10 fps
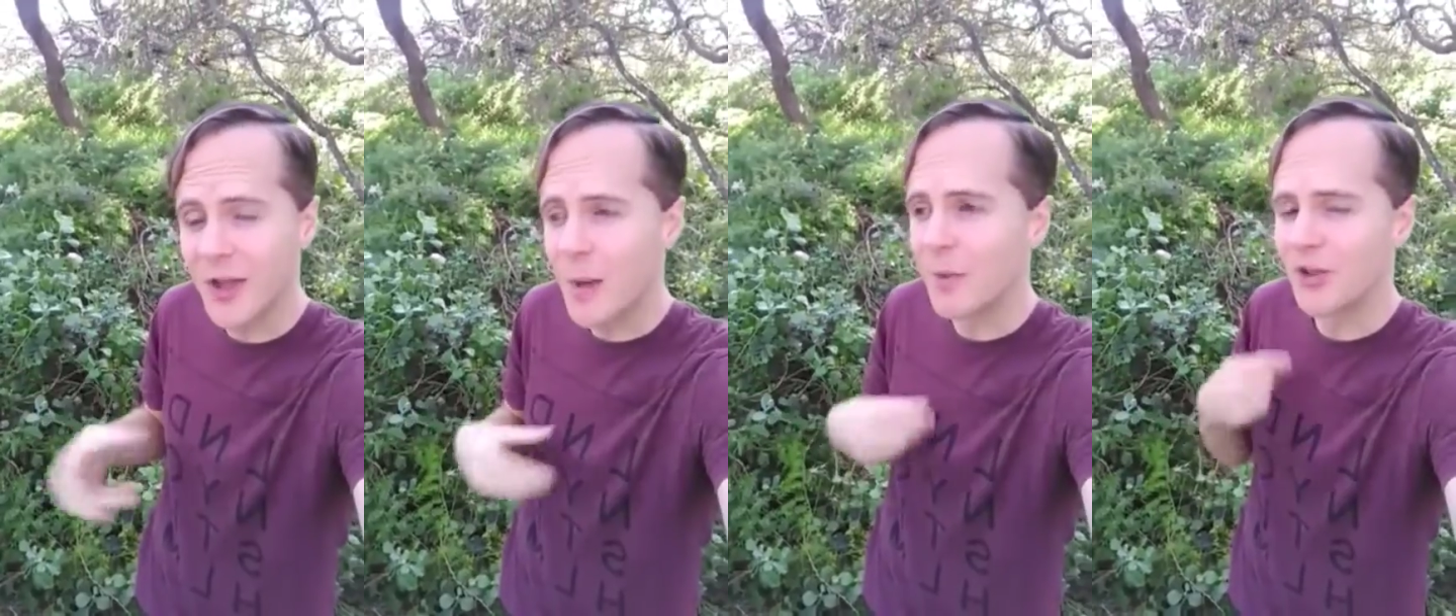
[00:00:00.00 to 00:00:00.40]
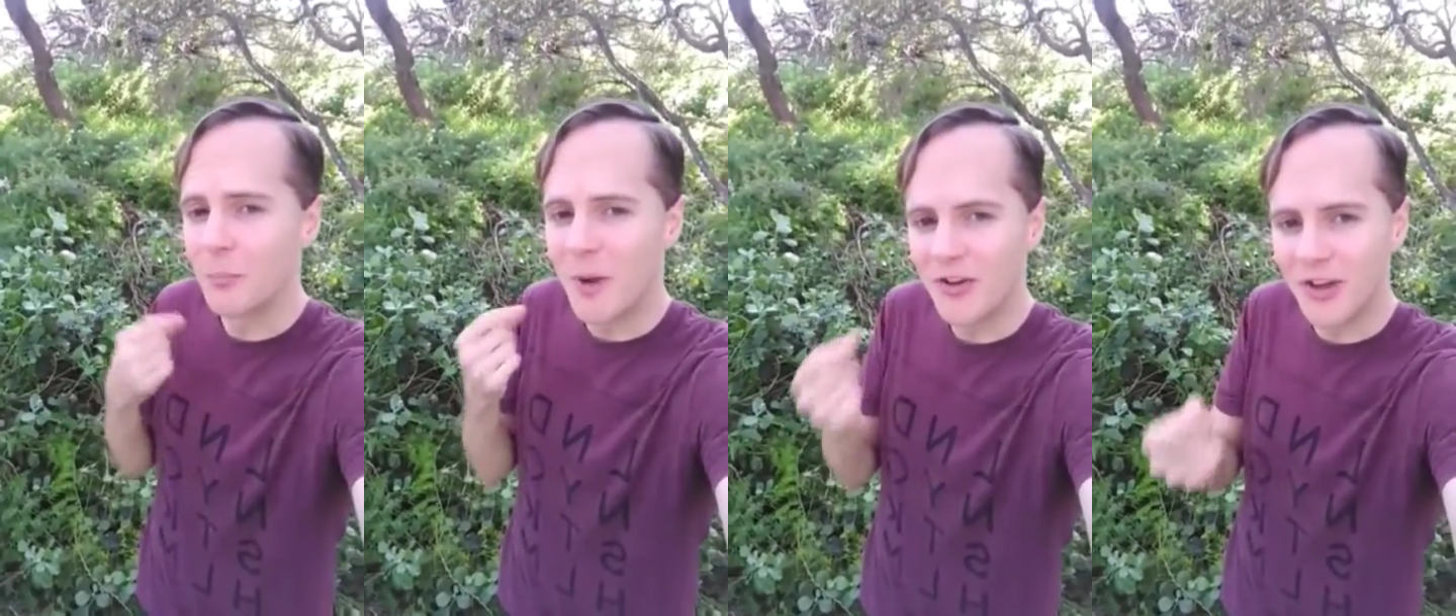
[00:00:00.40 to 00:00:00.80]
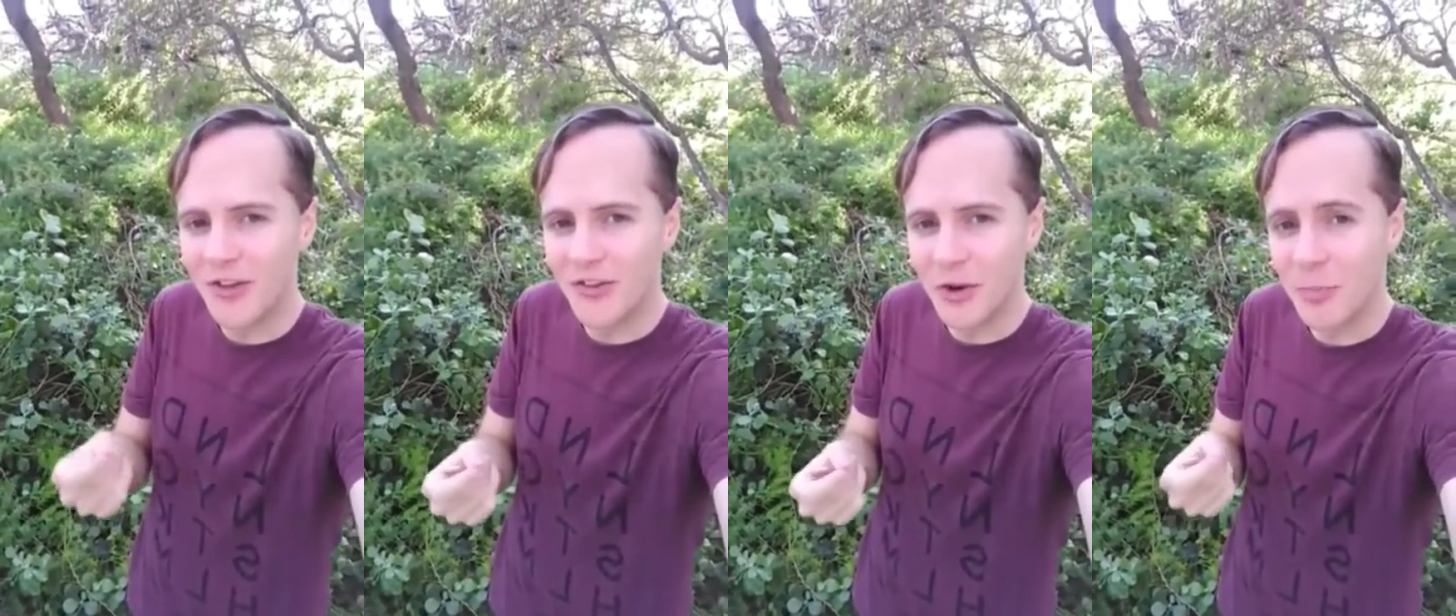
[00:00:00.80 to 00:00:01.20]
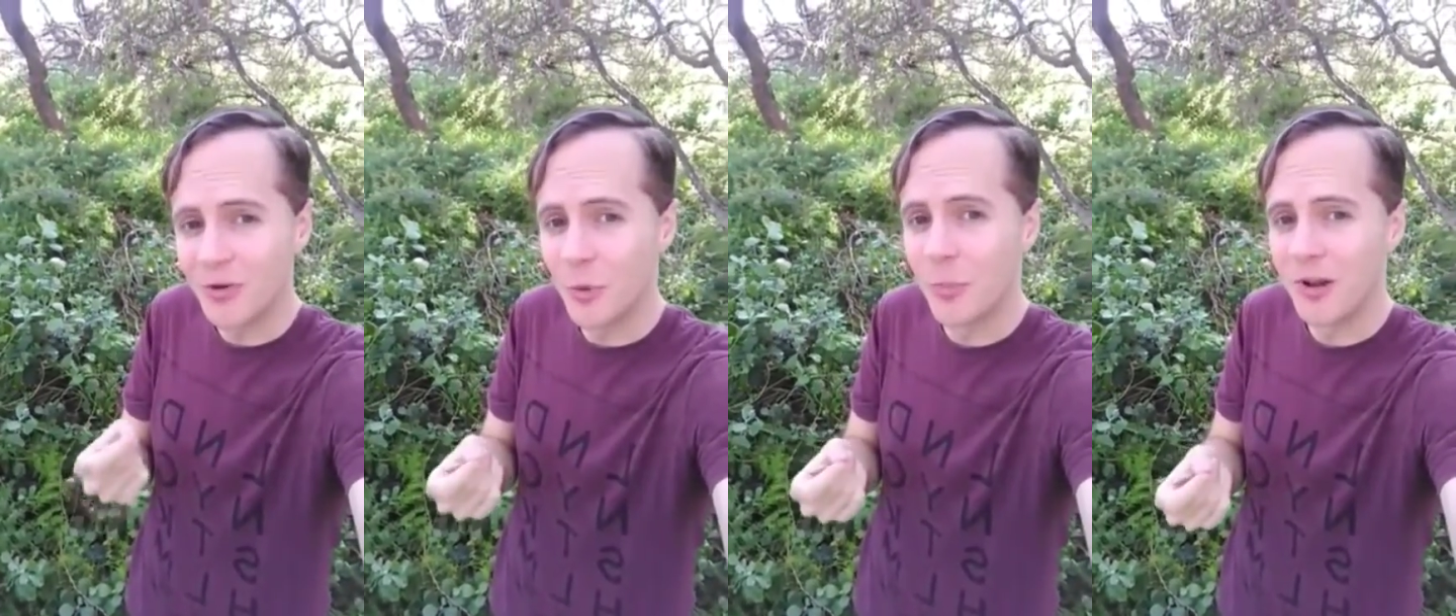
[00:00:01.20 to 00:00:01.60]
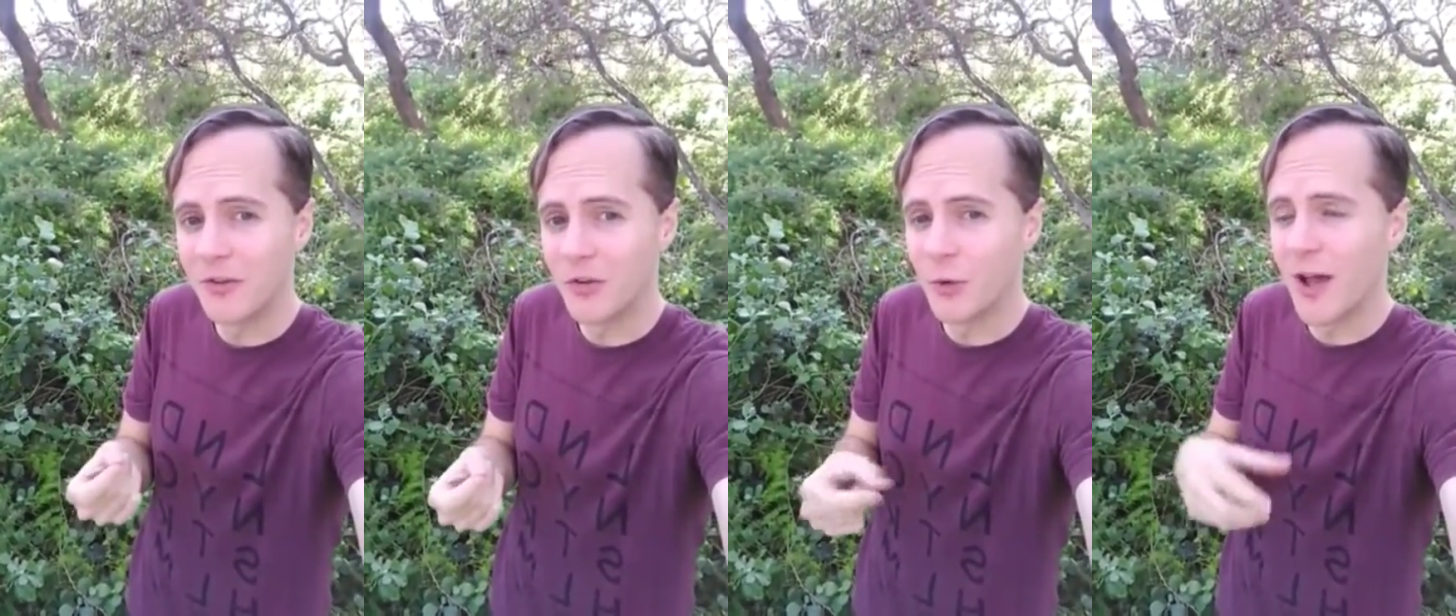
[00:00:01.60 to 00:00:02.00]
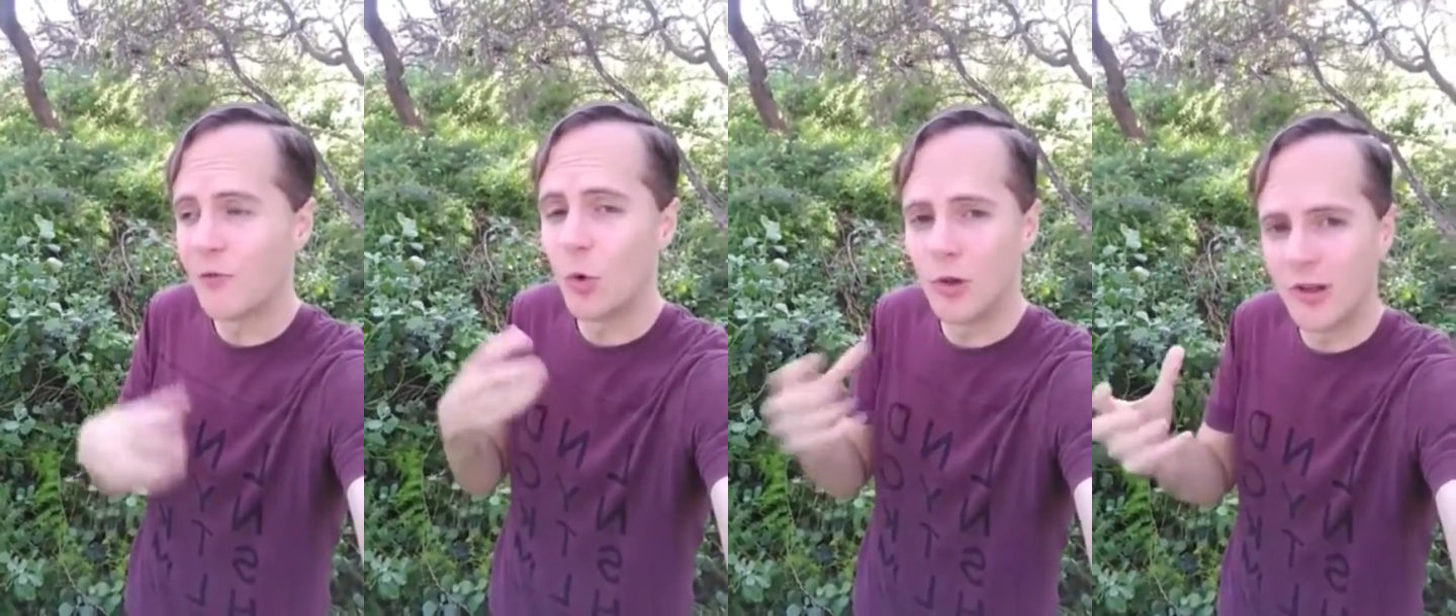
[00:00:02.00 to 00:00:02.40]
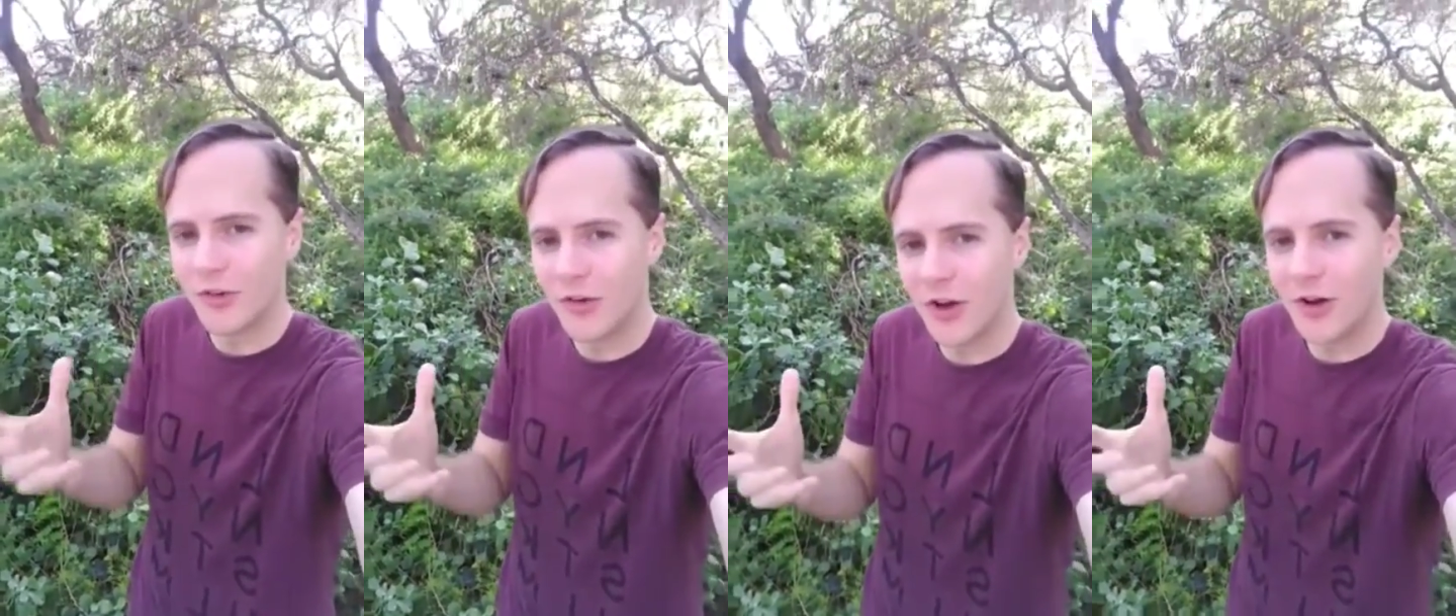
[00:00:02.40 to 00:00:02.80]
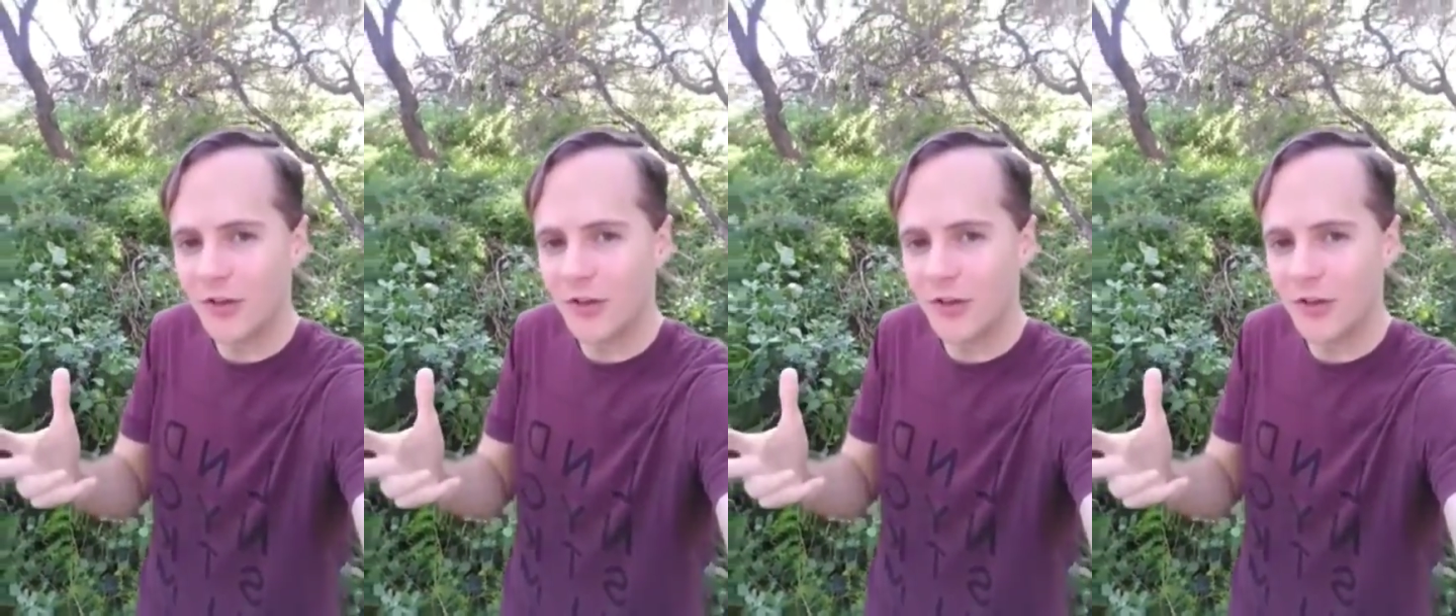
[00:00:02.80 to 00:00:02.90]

but it's much easier and much more beneficial to have all electric cars.